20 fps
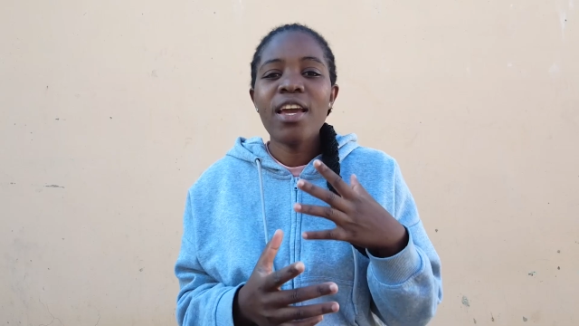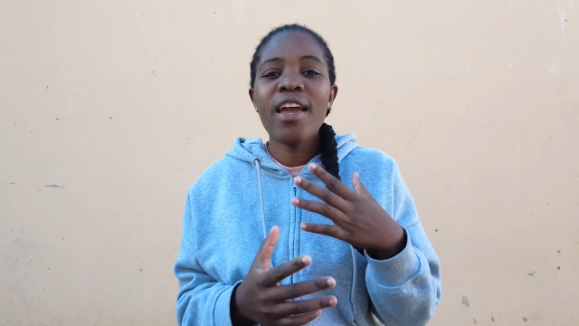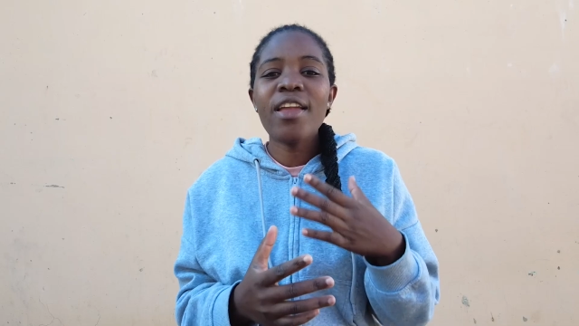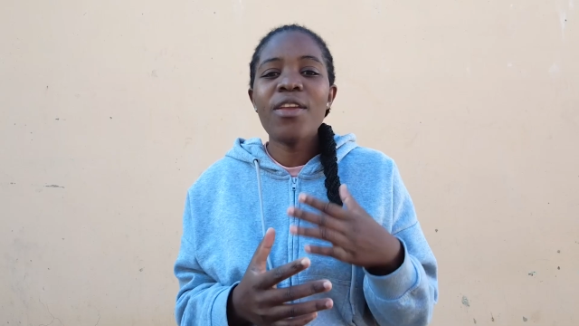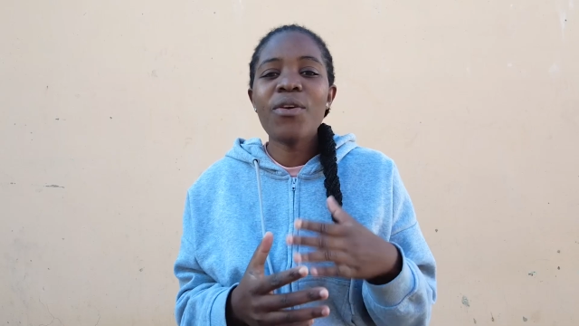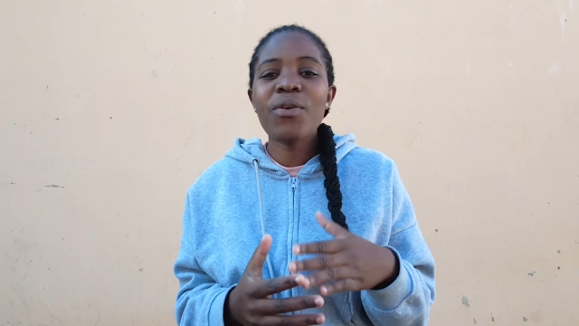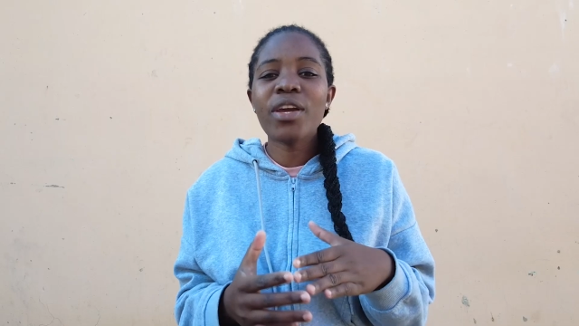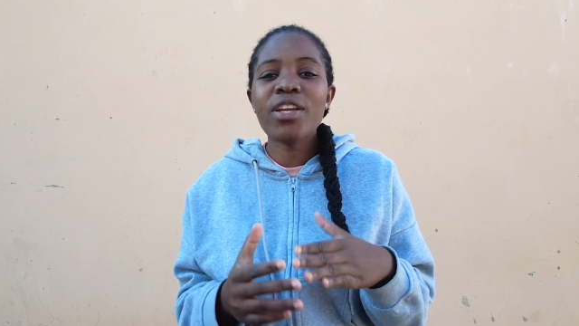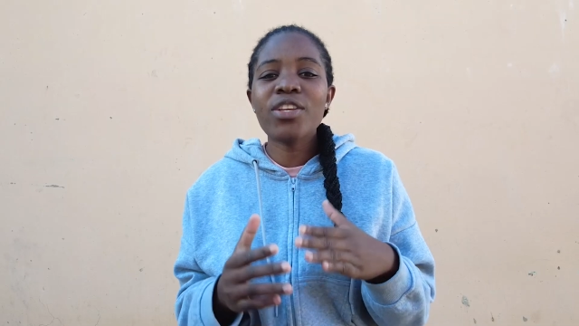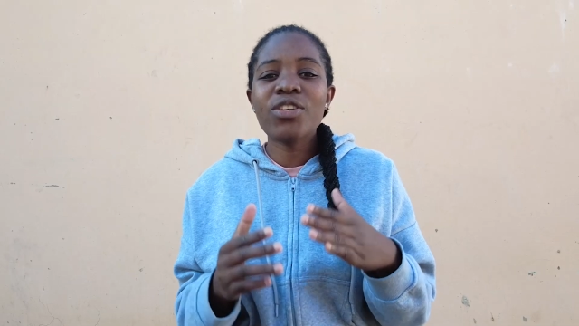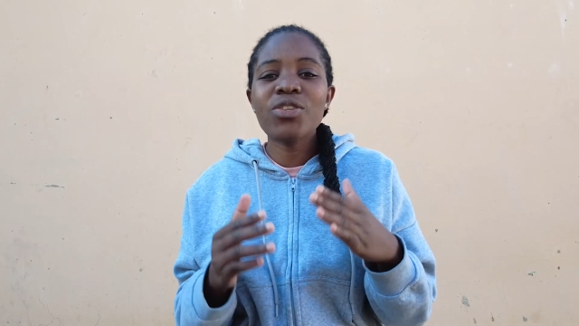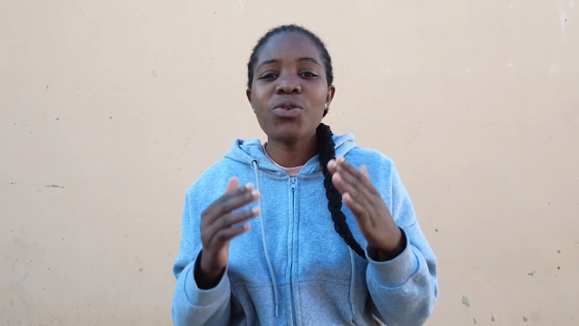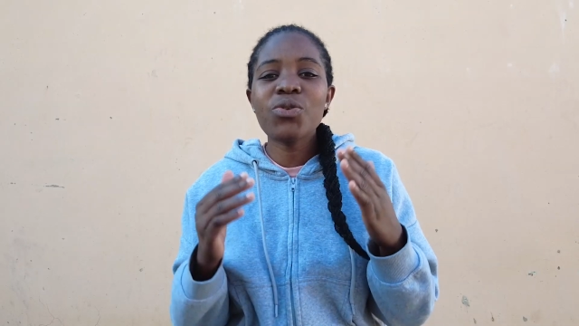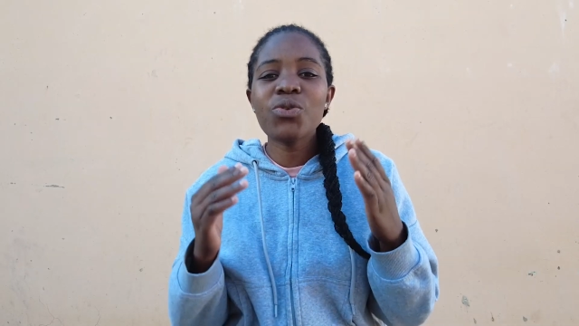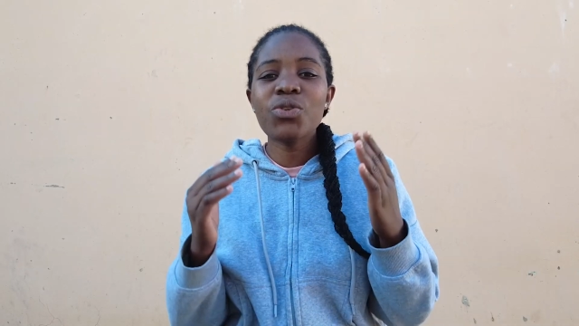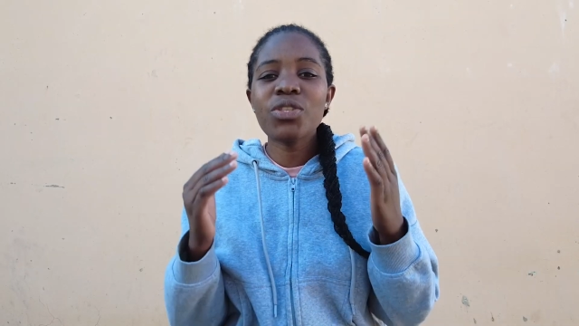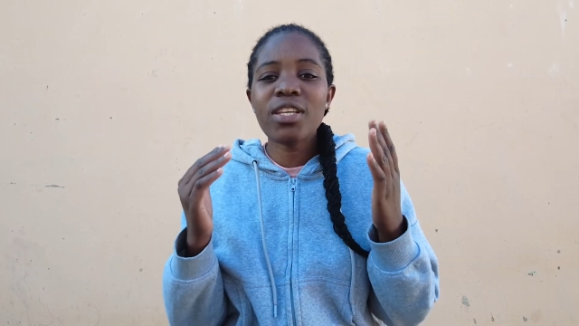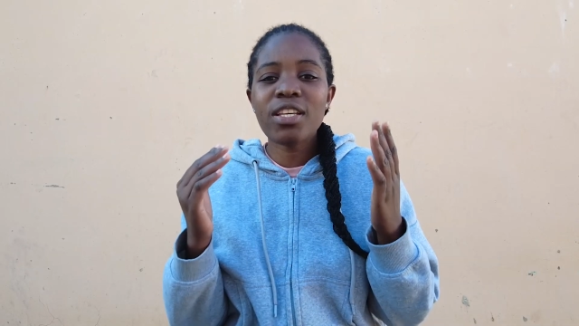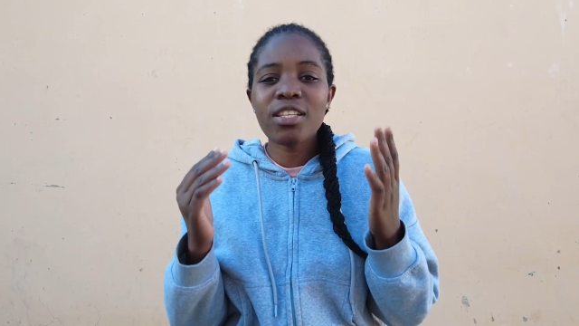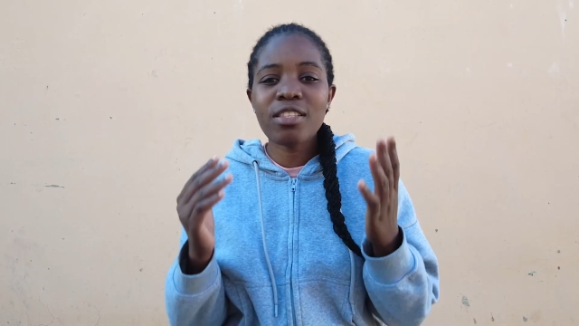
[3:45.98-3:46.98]
and you can
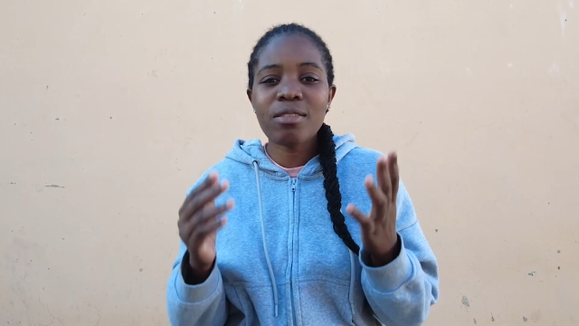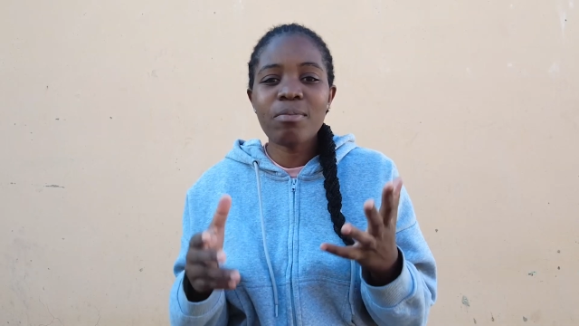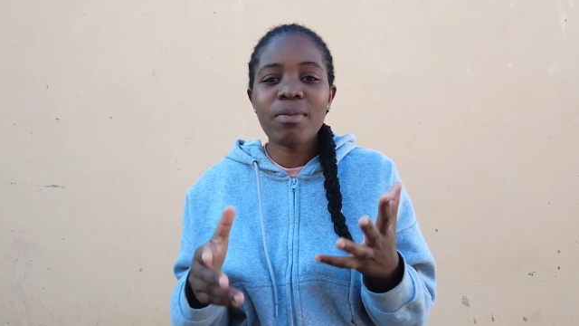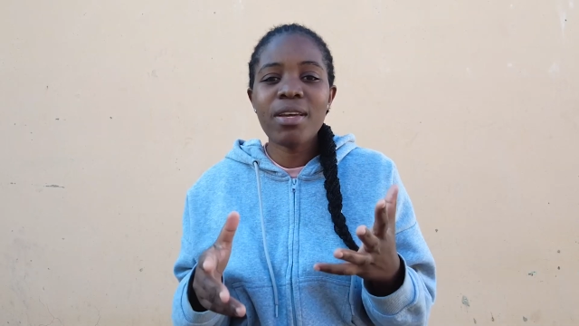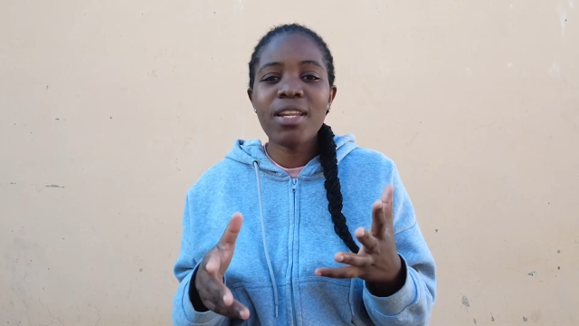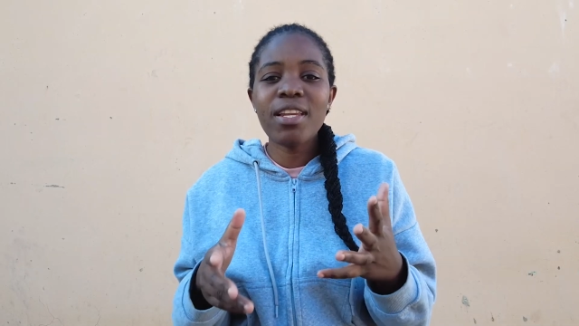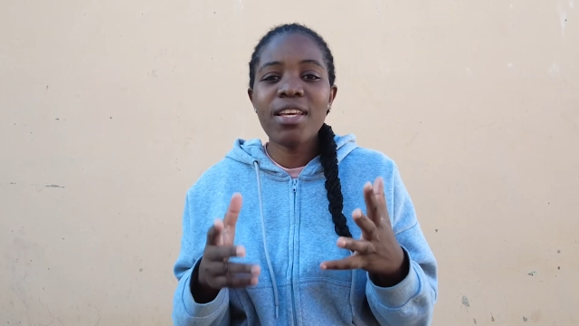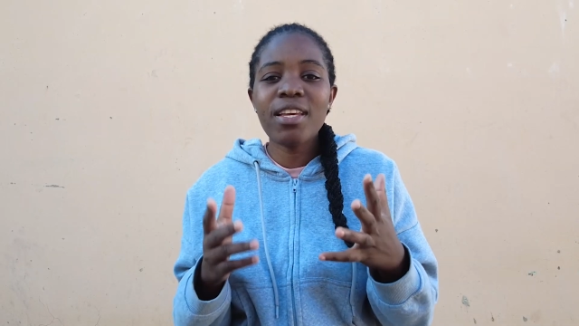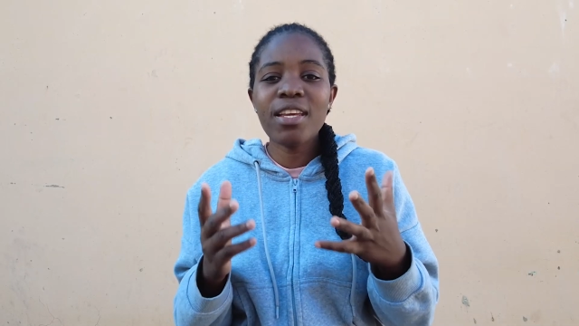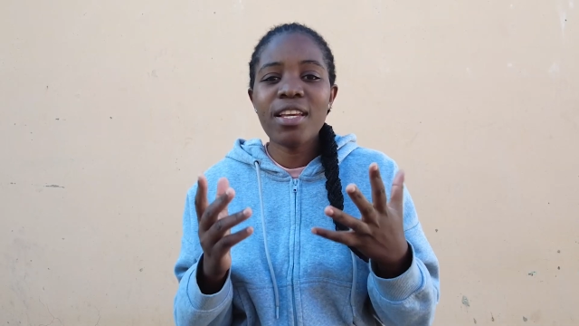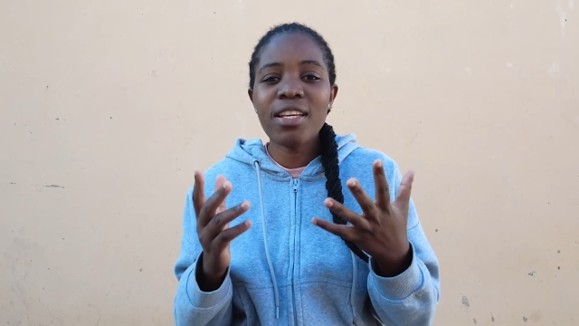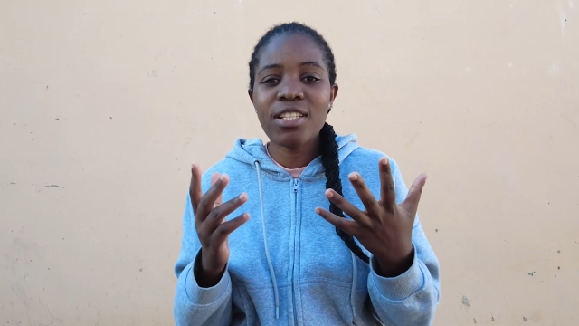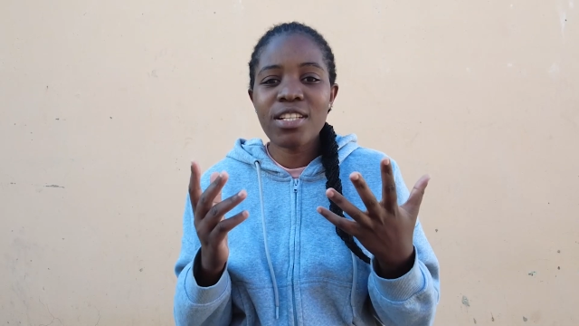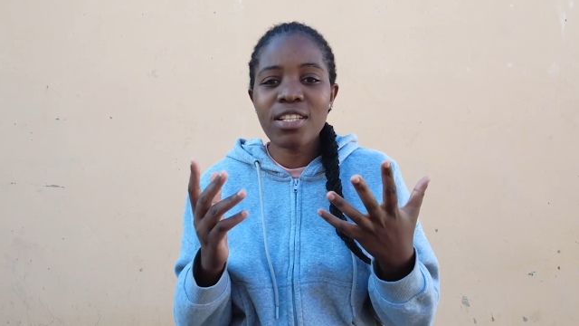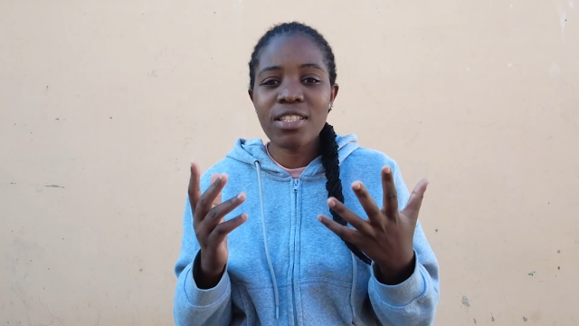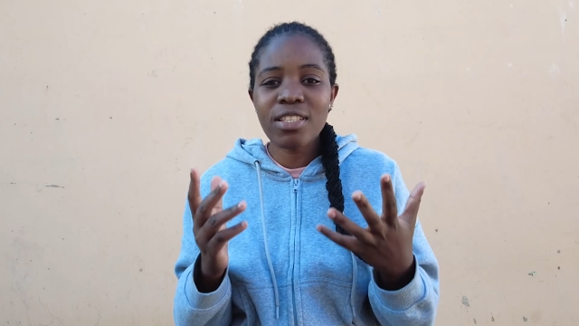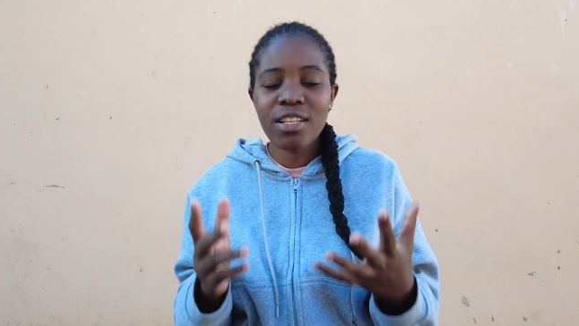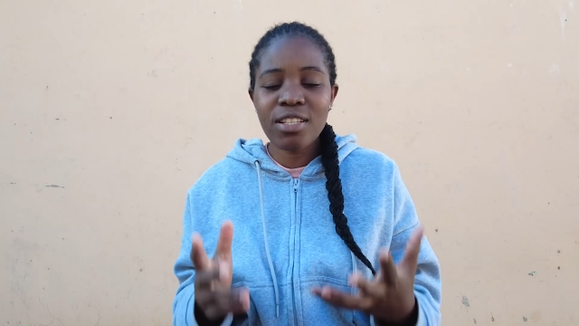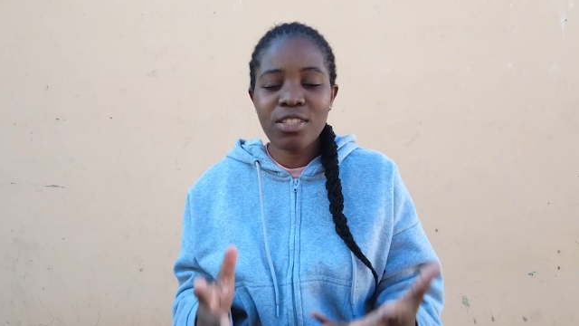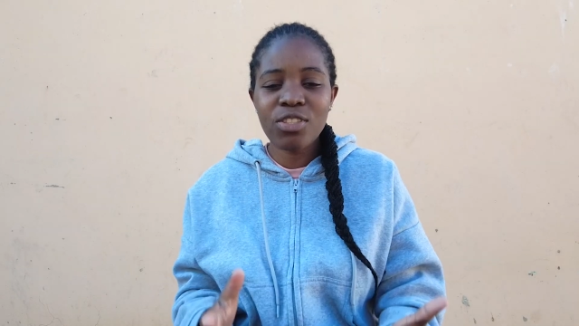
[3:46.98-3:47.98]
choose as many
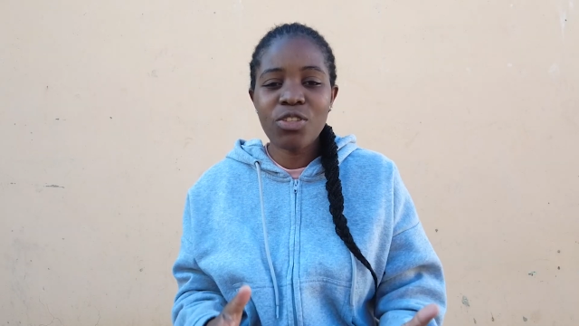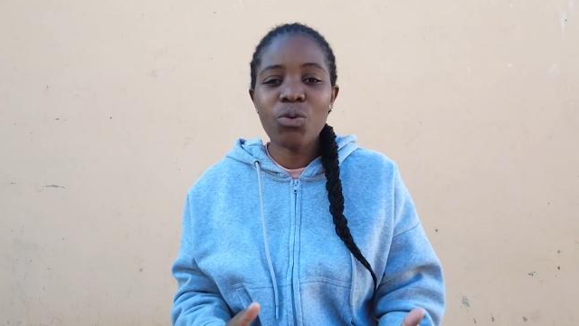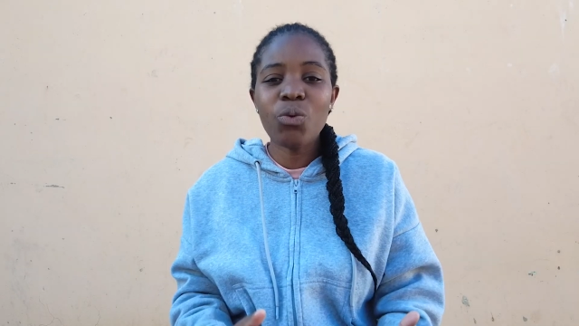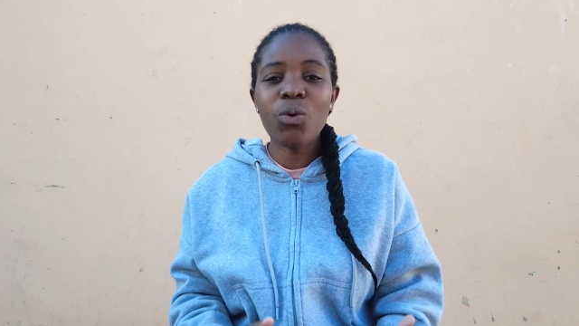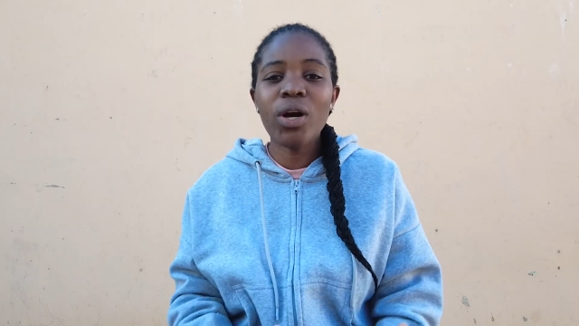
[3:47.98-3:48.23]
just as you